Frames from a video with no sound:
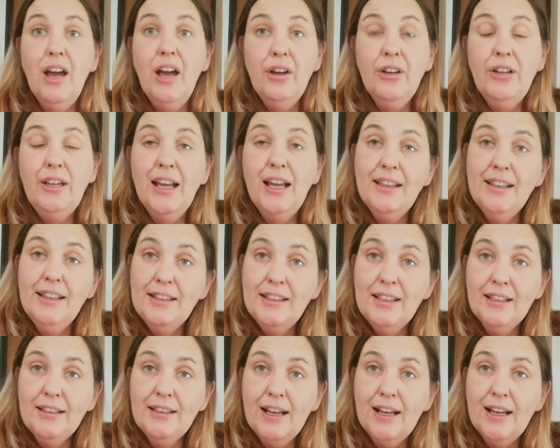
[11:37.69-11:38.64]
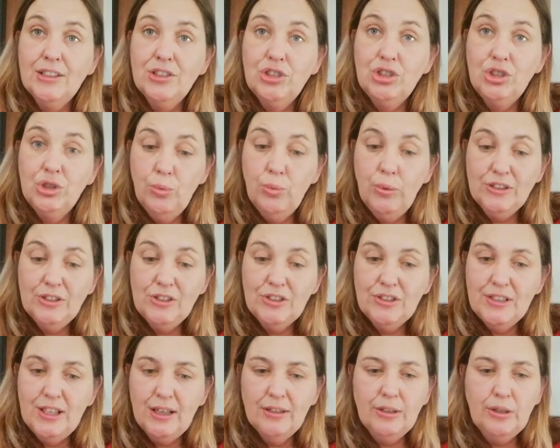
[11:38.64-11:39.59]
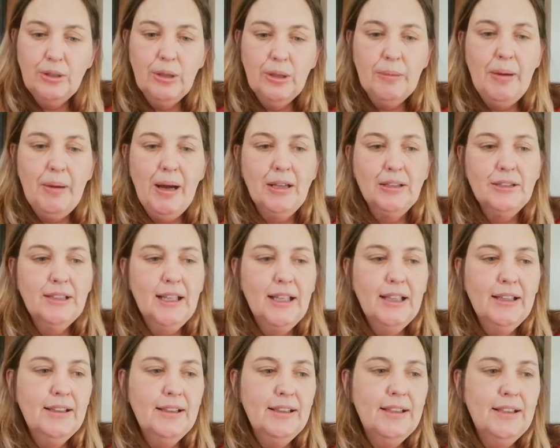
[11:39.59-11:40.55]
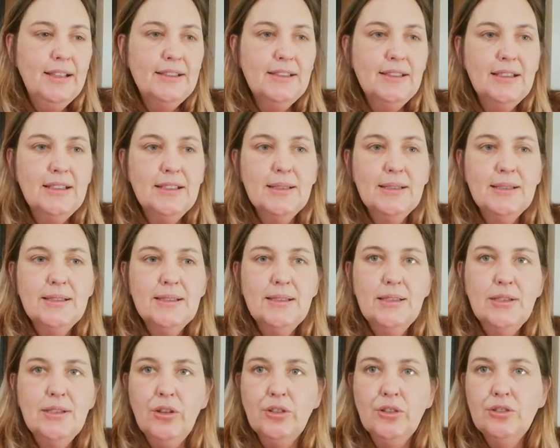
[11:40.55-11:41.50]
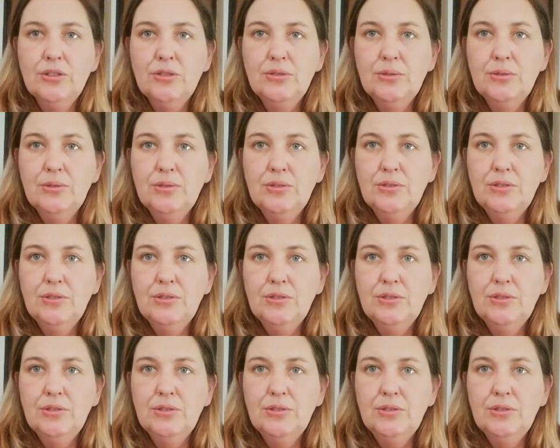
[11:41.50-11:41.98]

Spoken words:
The only other thing that I do want to tell you about, and this is not